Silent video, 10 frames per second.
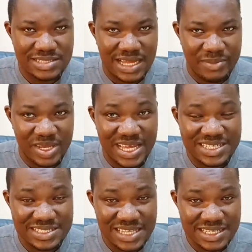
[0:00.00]
I mean, at
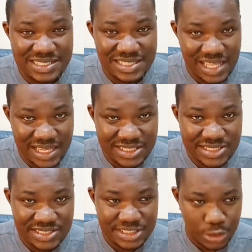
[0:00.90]
this early stage,
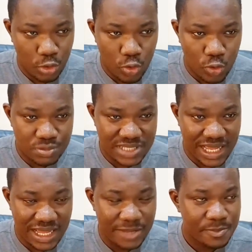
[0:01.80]
the hopes
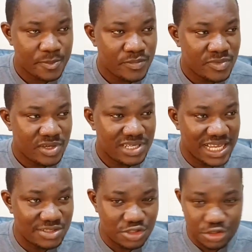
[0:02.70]
are that
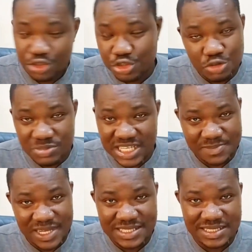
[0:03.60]
you shouldn't be
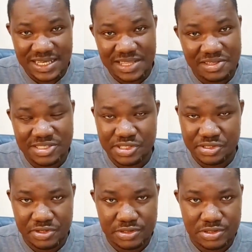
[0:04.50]
expecting anything
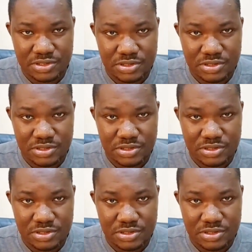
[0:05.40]
serious.